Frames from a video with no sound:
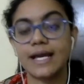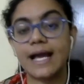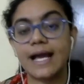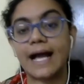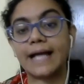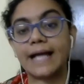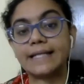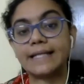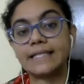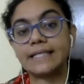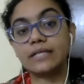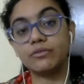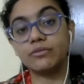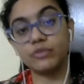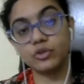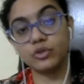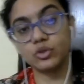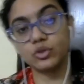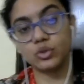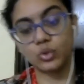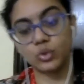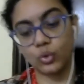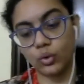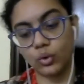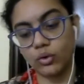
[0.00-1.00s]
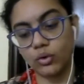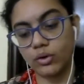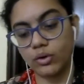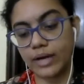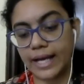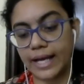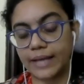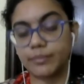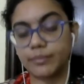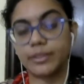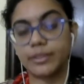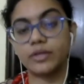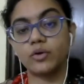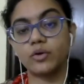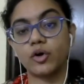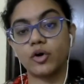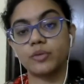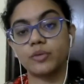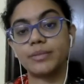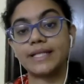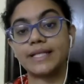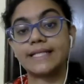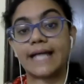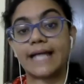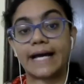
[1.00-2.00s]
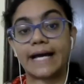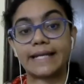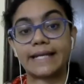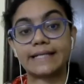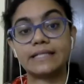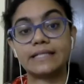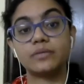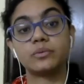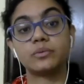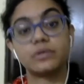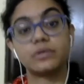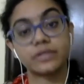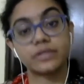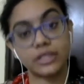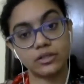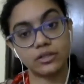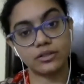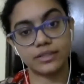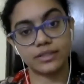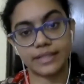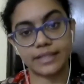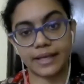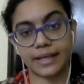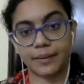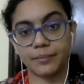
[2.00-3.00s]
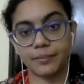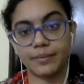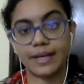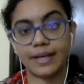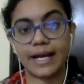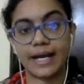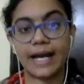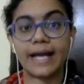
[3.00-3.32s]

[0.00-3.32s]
And even though I may not be directly working on them,